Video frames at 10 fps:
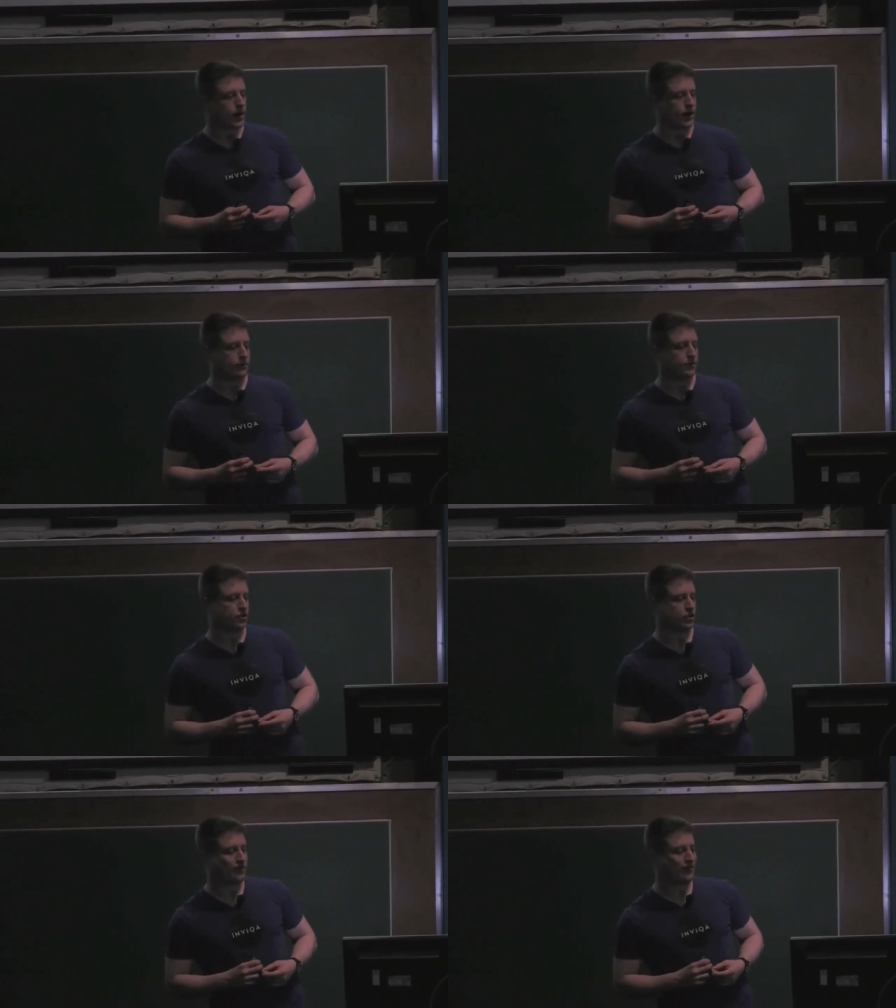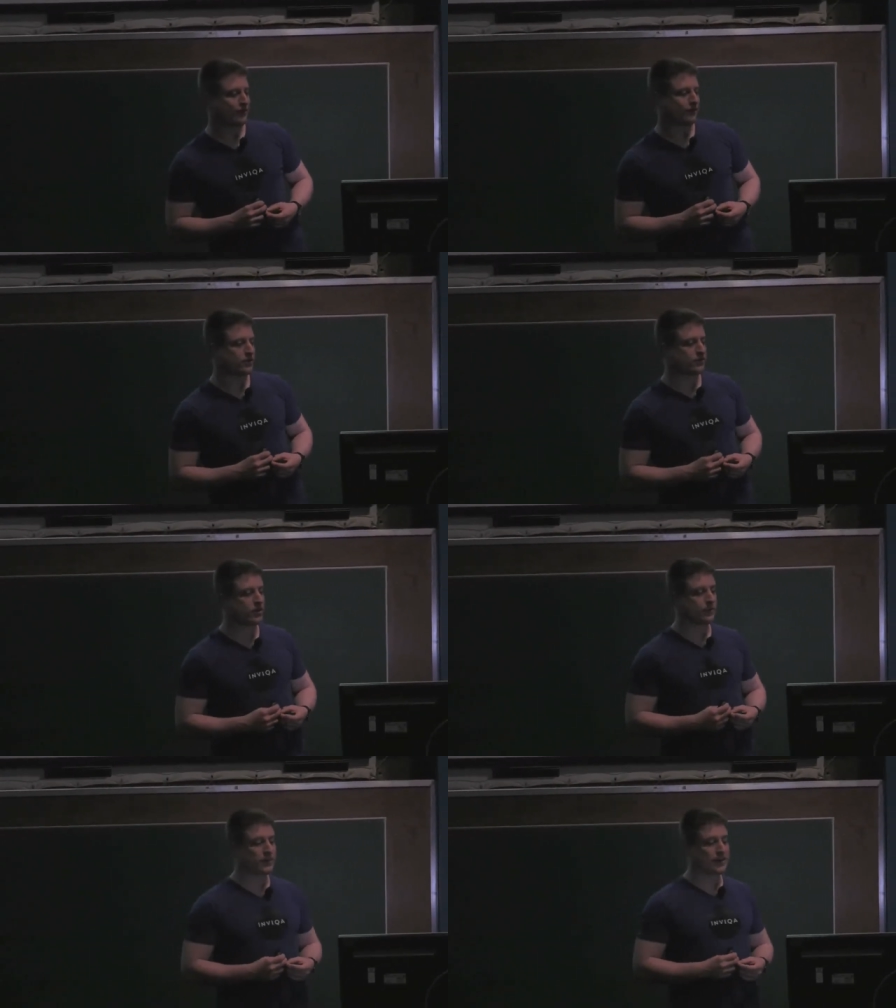and I've
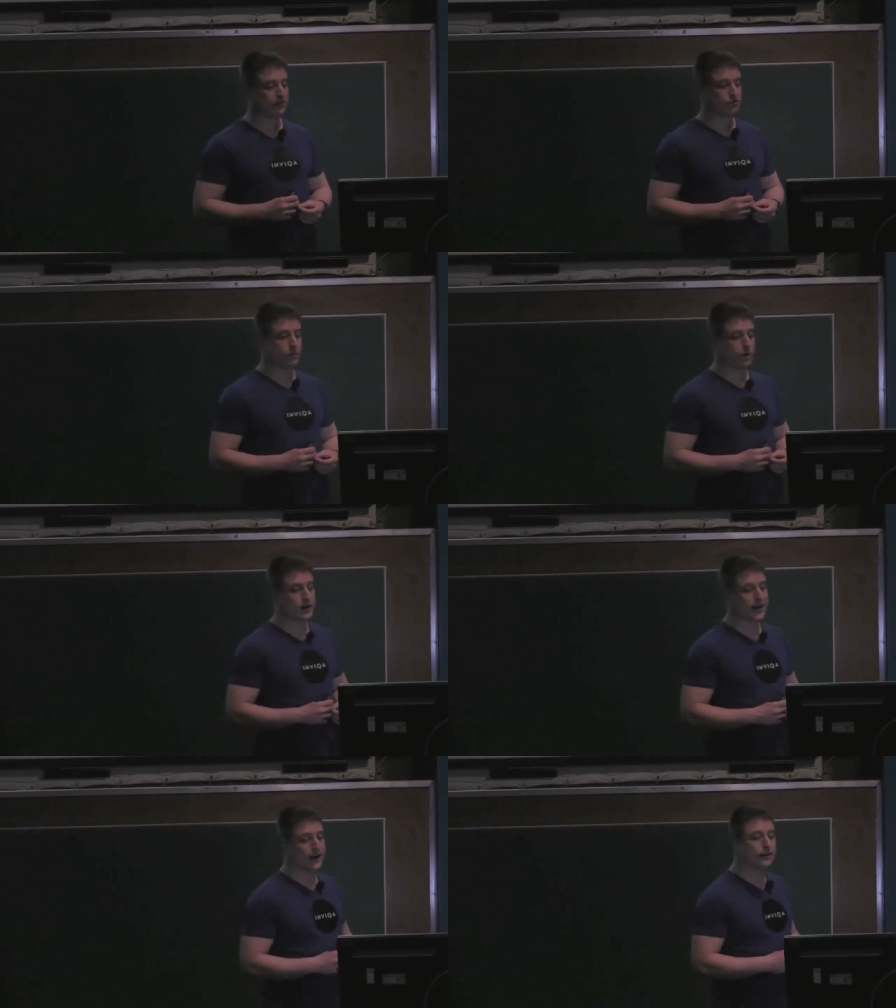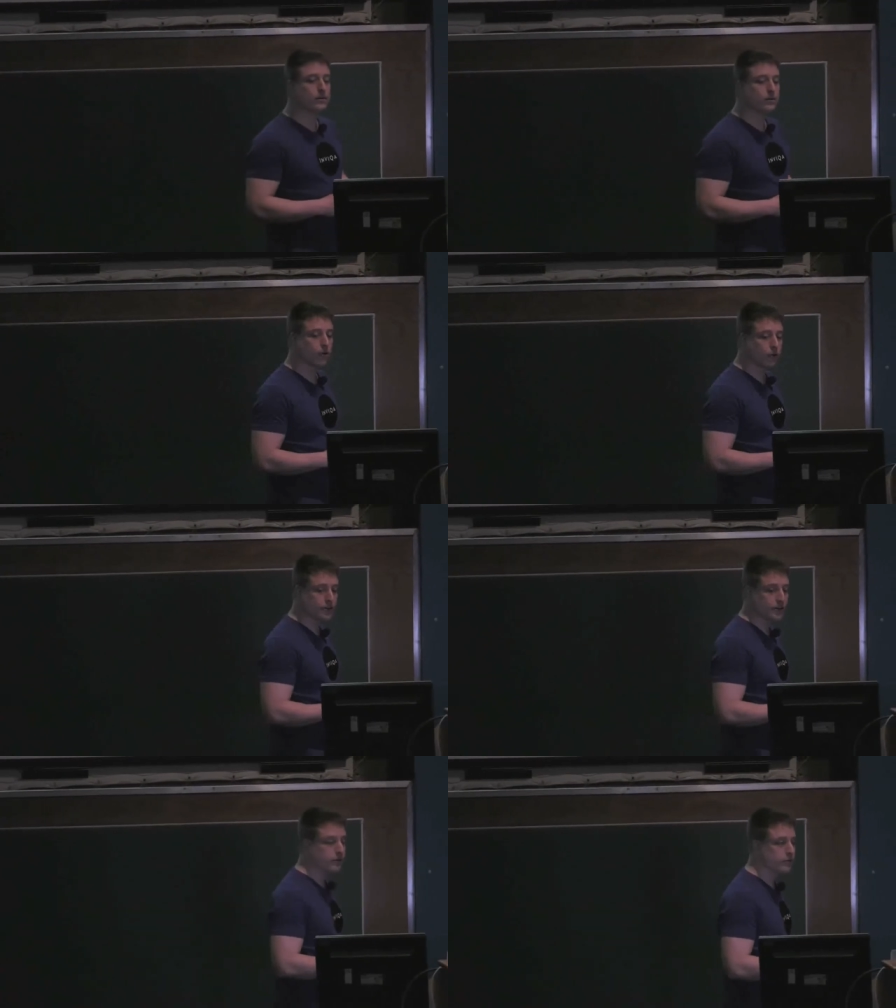typed git remote add
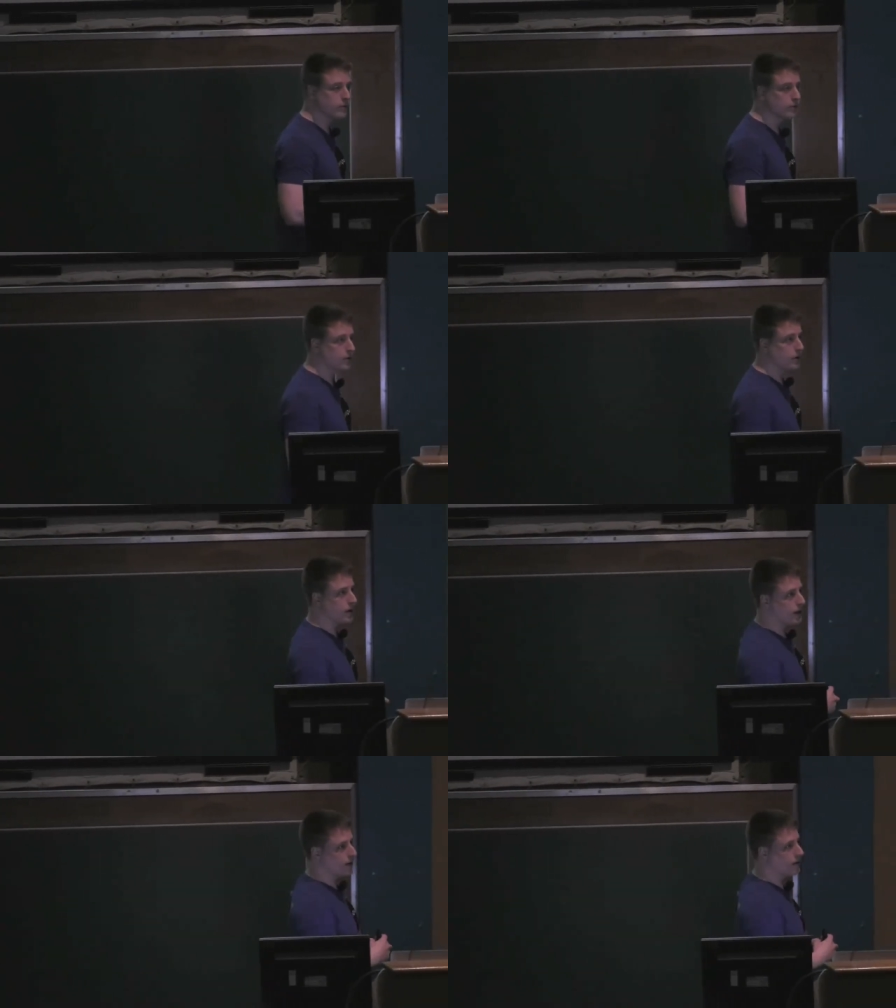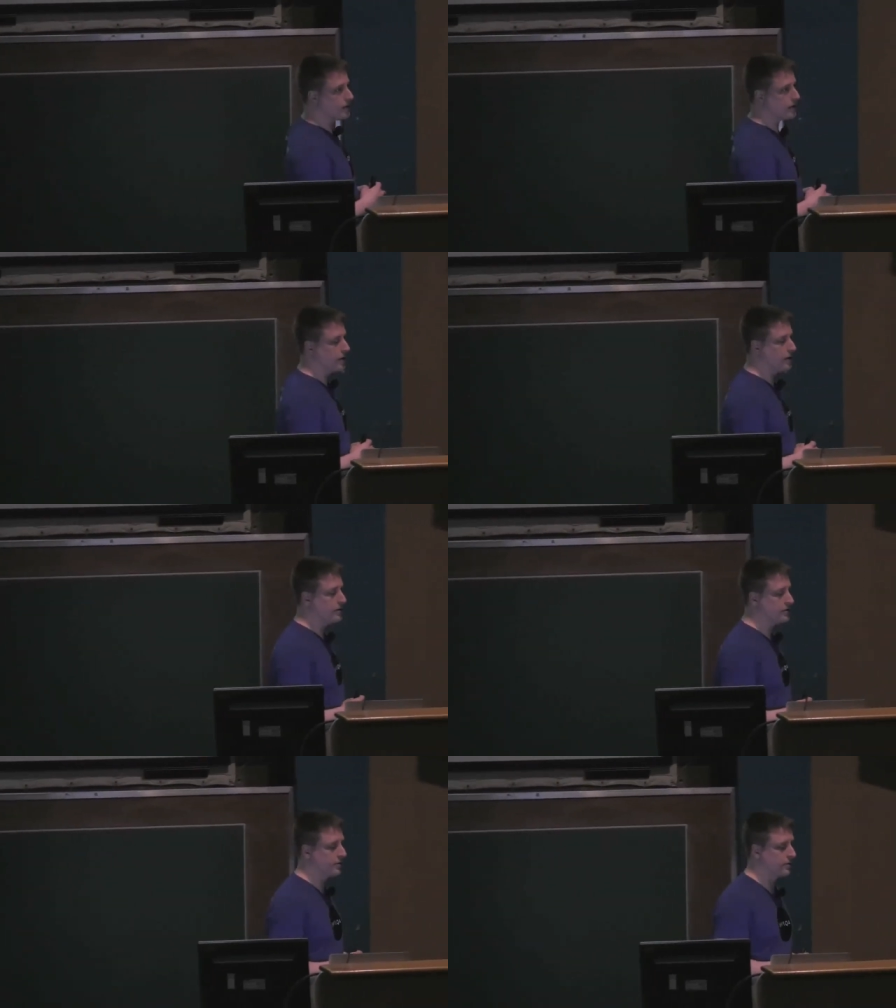origin, and
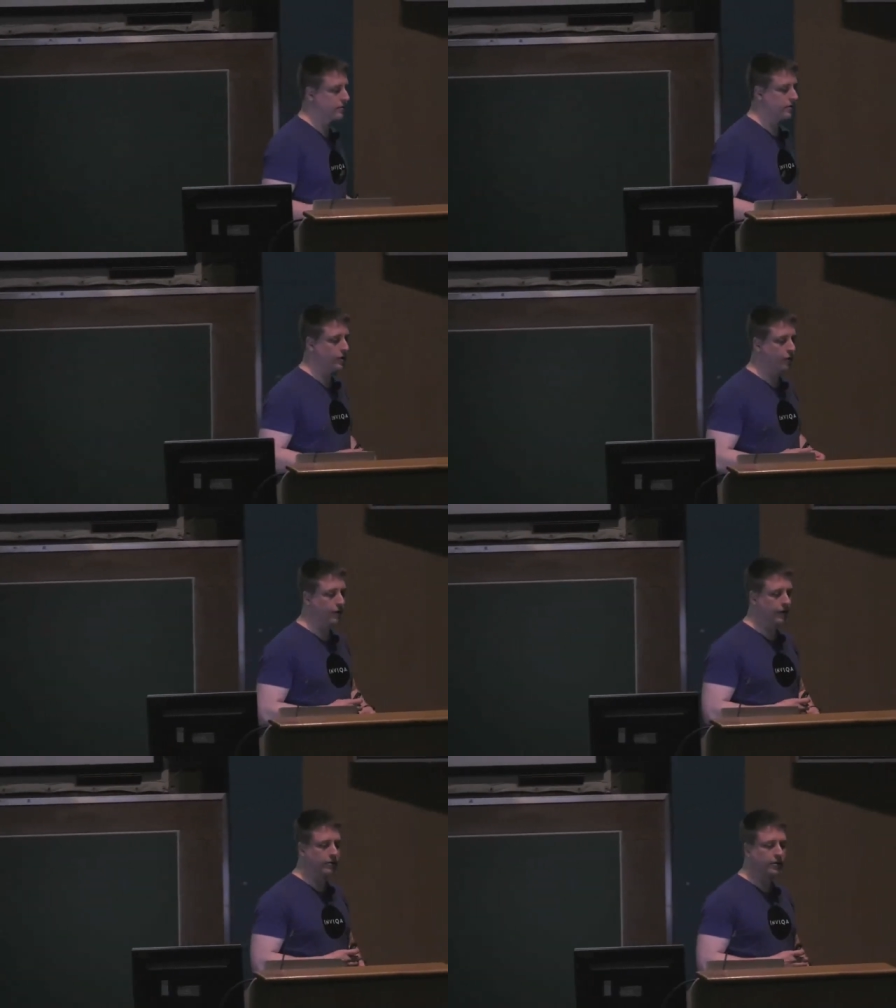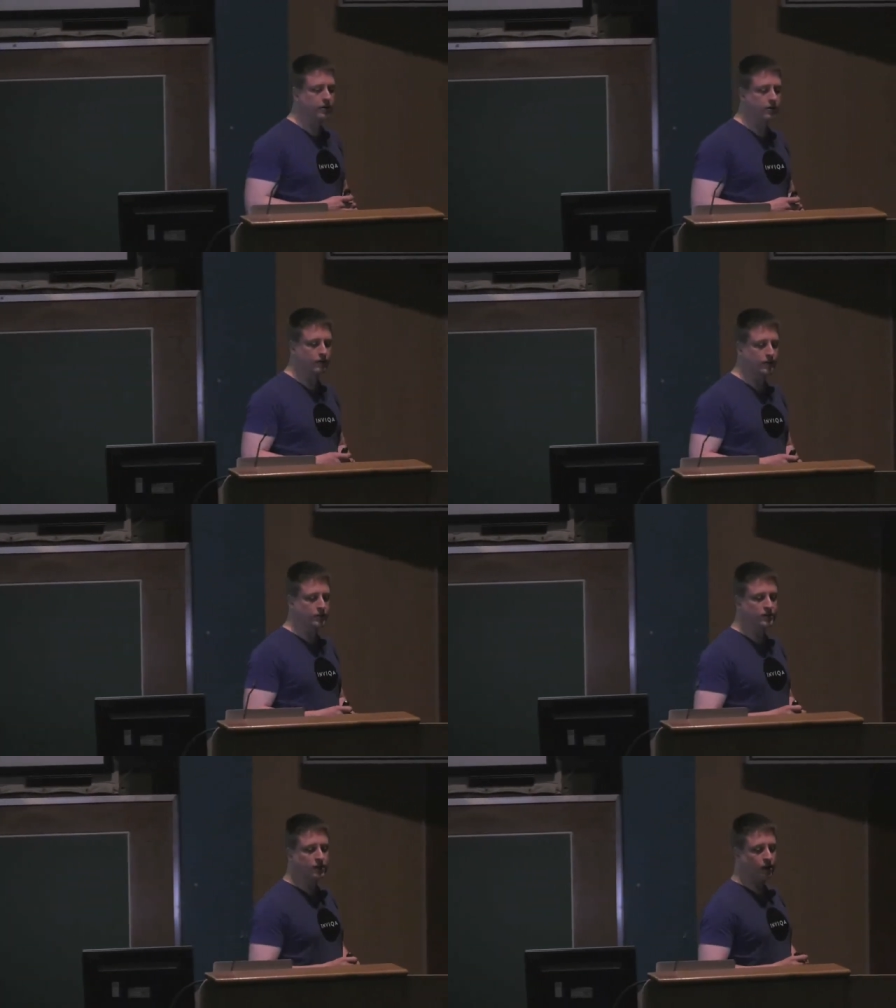its URL that you could have
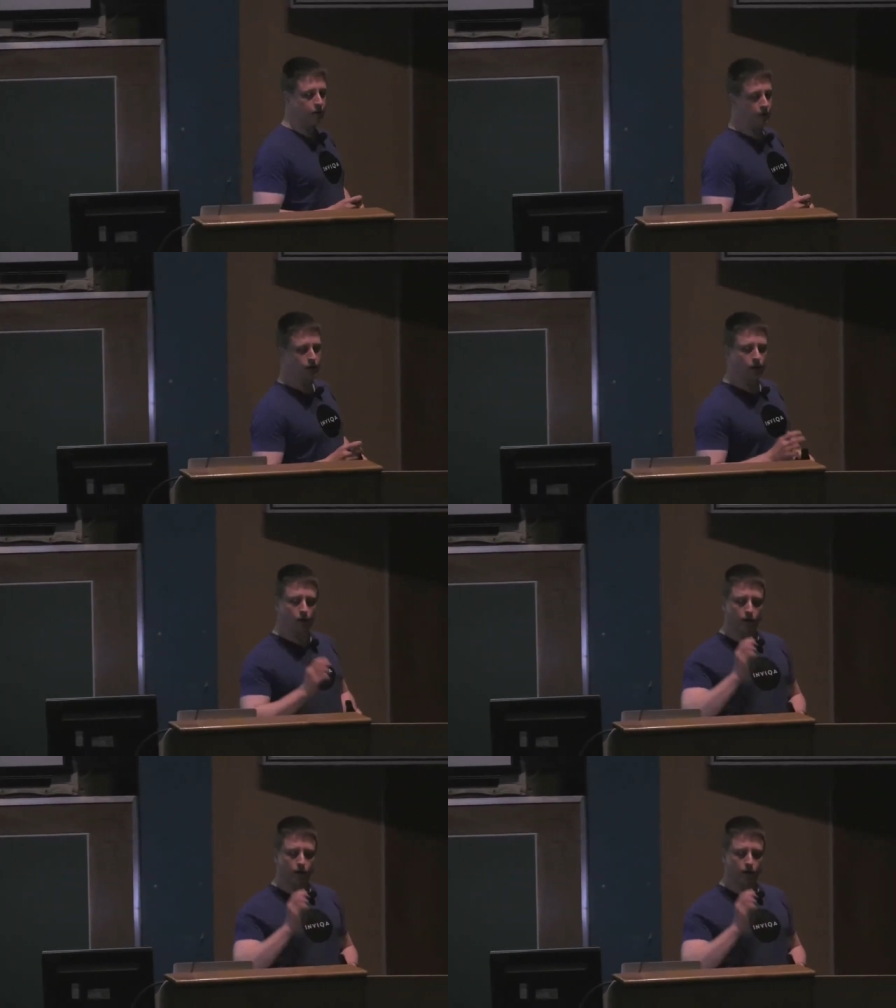used to clone it